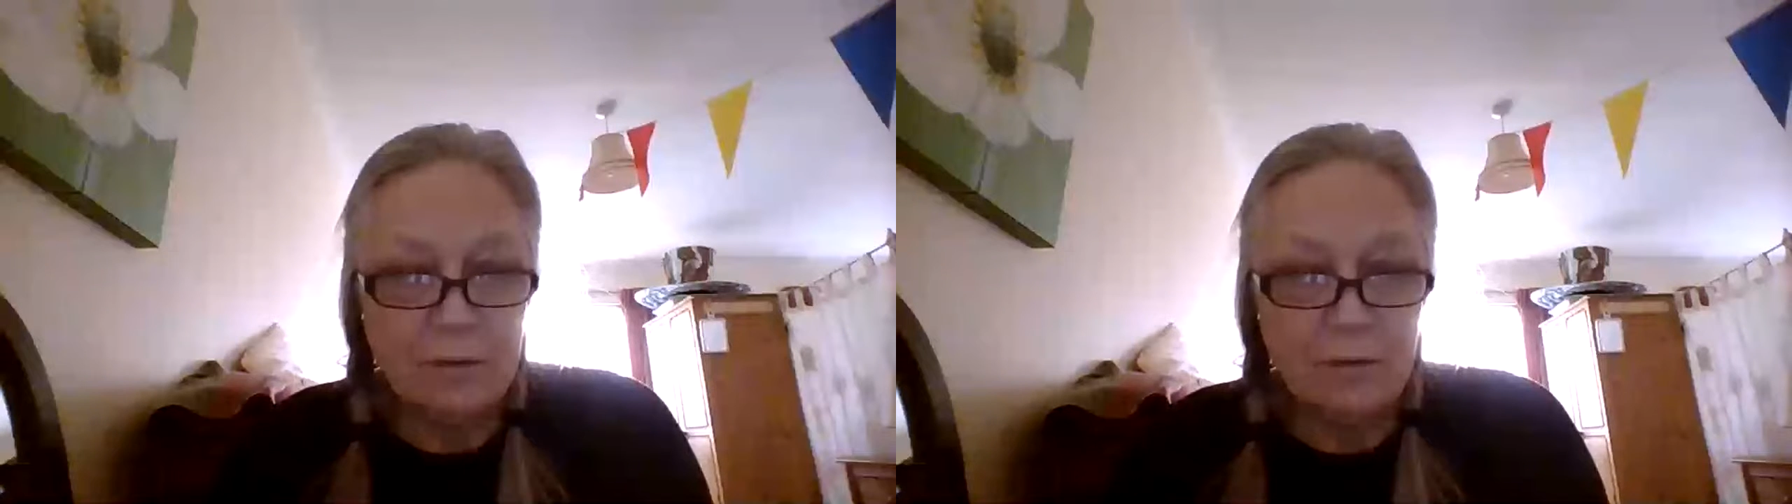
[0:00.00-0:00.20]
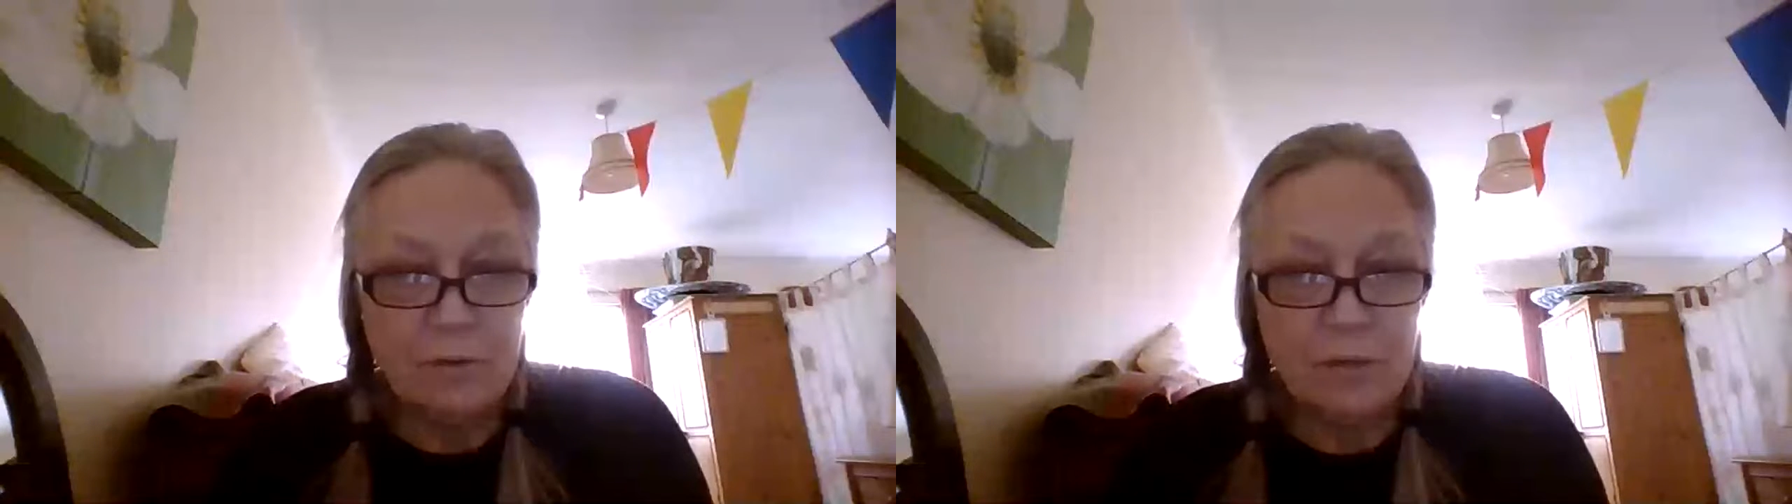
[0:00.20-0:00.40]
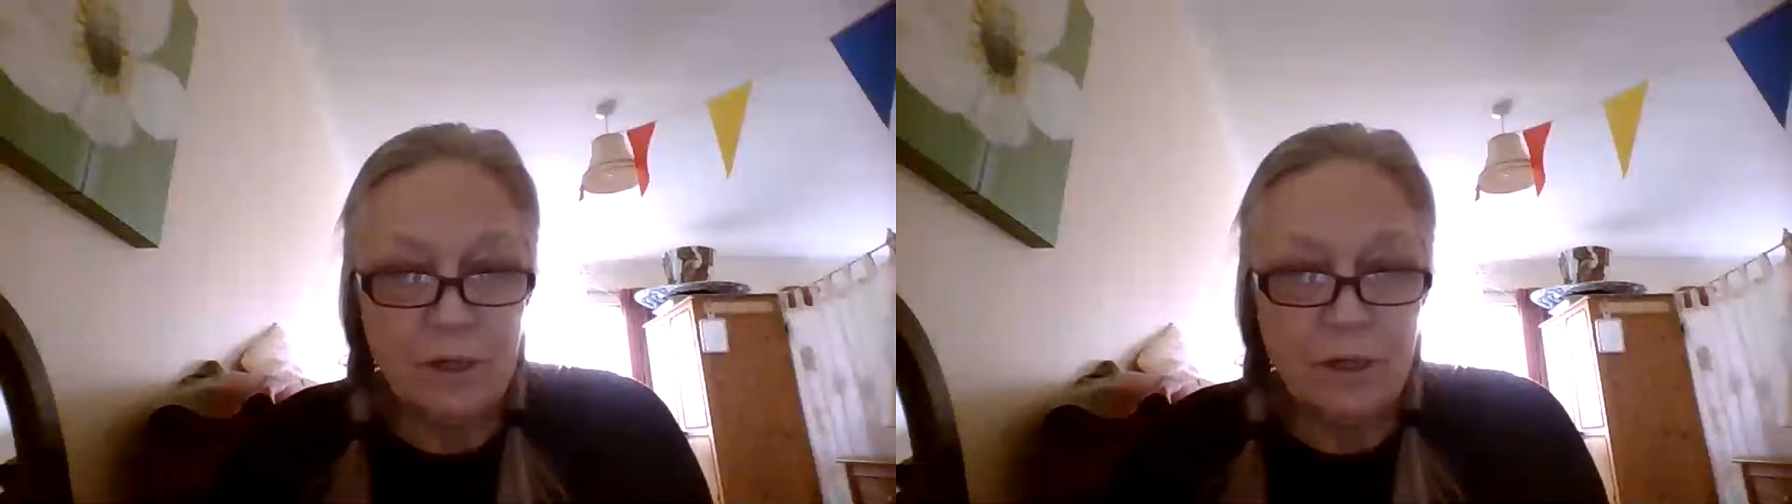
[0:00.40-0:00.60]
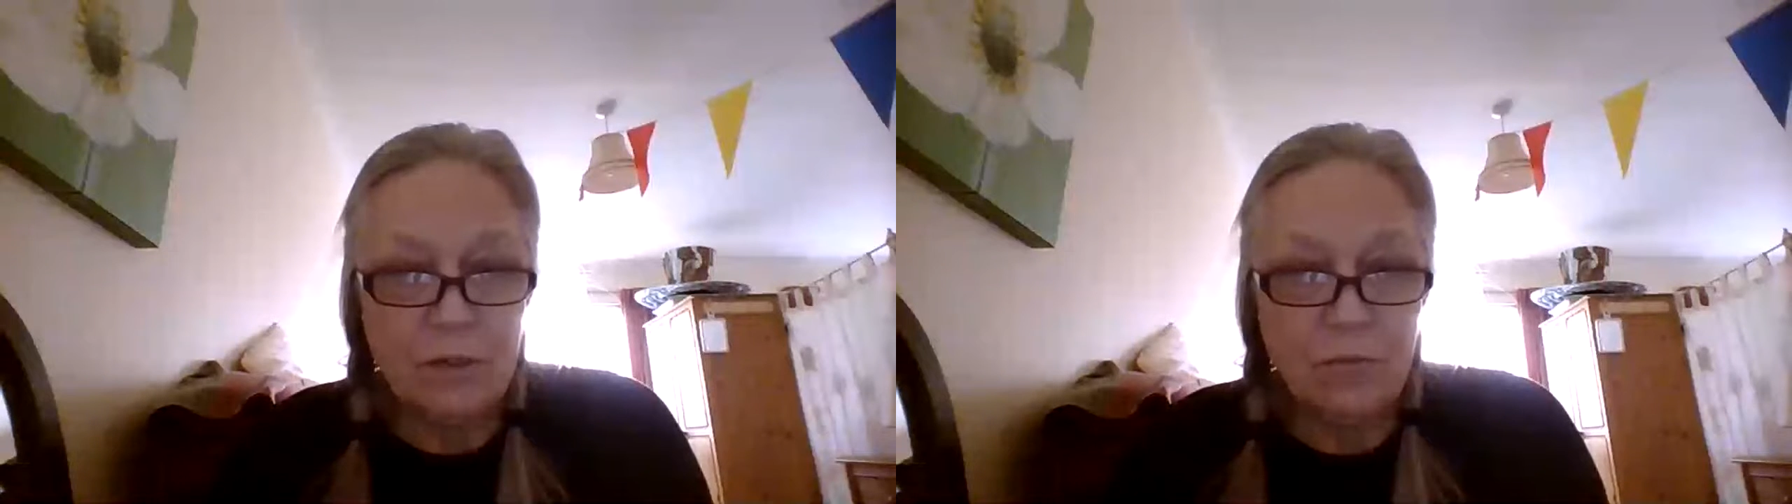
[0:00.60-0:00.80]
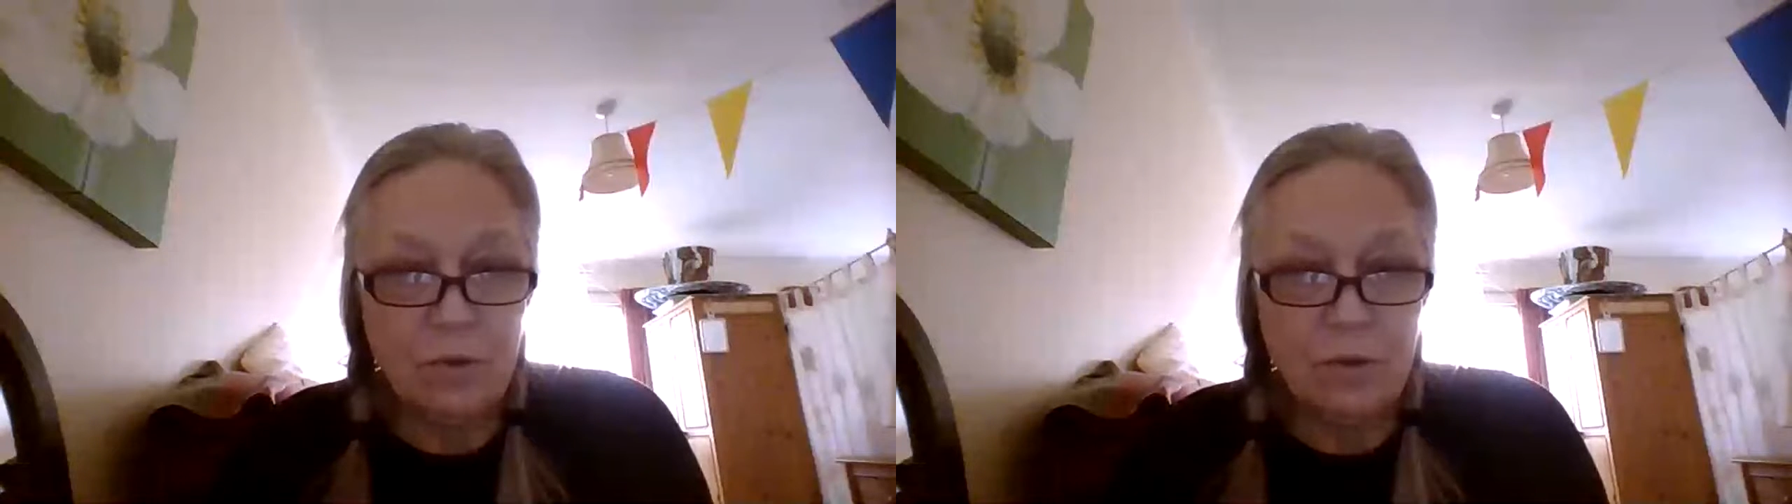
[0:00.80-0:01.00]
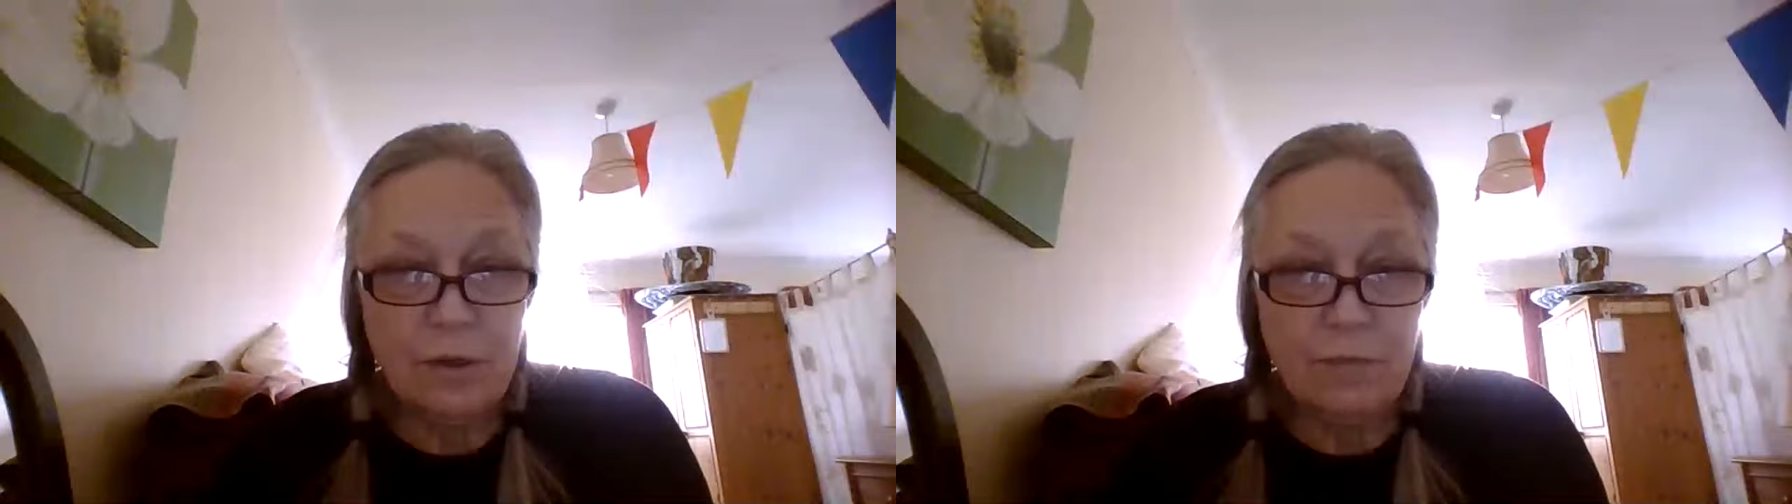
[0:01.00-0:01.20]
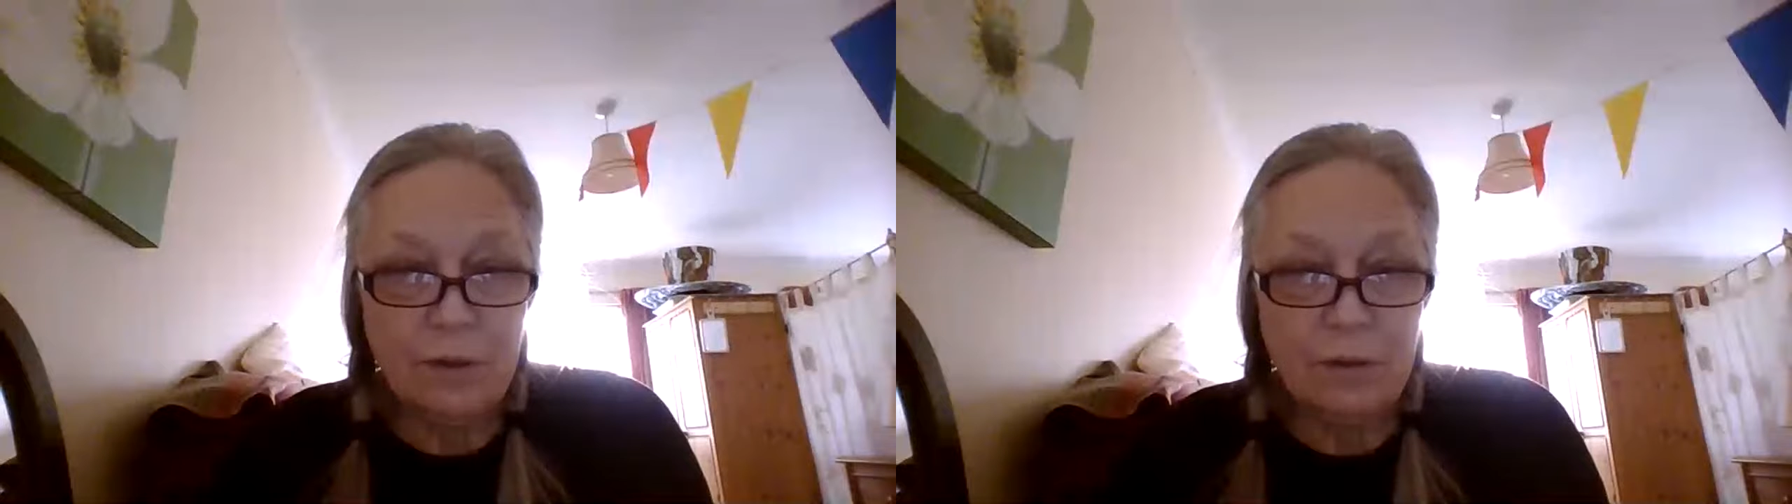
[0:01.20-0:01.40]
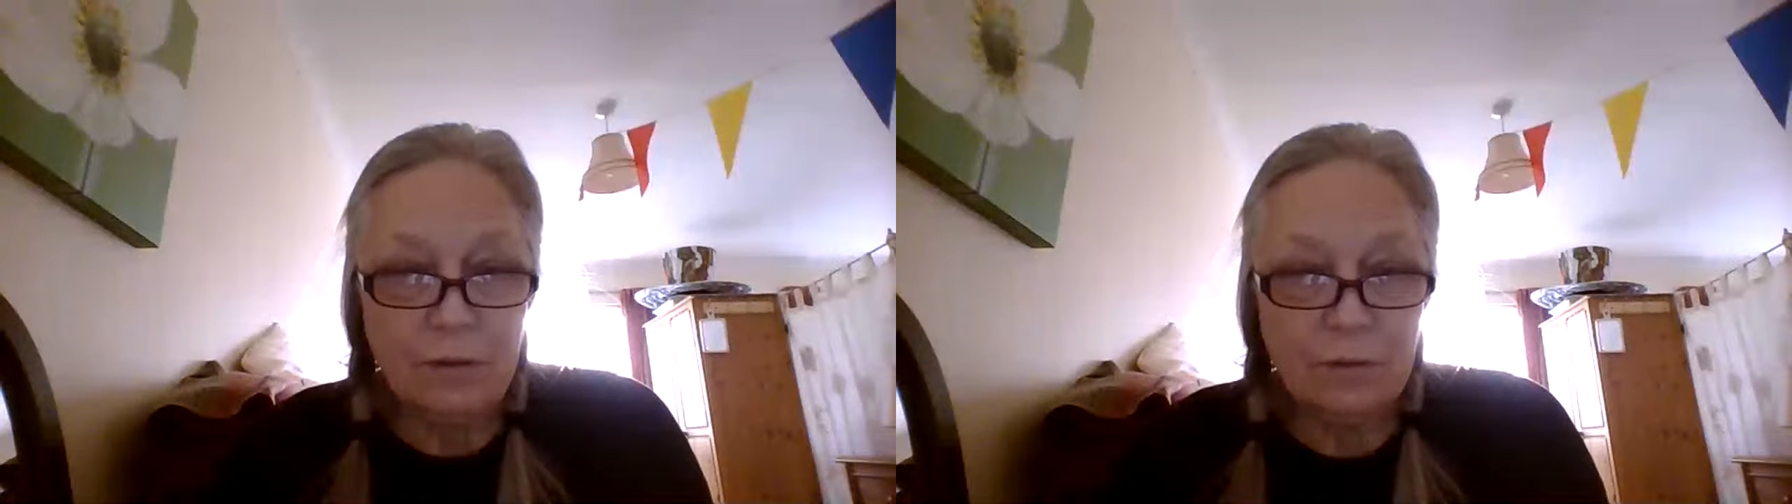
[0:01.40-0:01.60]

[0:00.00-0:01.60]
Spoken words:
looks like it's worth living.